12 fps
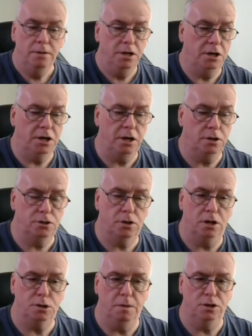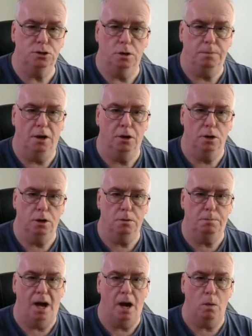You key your transmitter up on a low
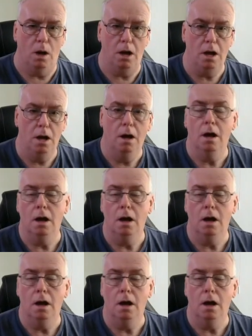power,